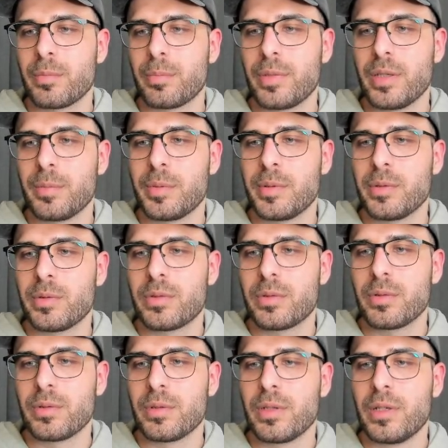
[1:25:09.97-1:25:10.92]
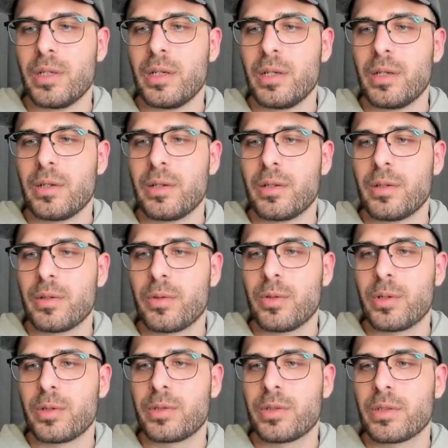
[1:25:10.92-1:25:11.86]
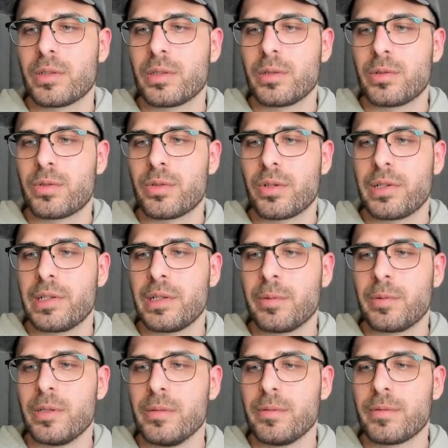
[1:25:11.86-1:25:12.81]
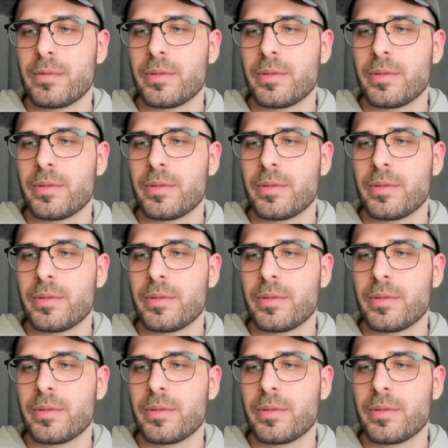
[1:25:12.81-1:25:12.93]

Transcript: people to go on your little journey with,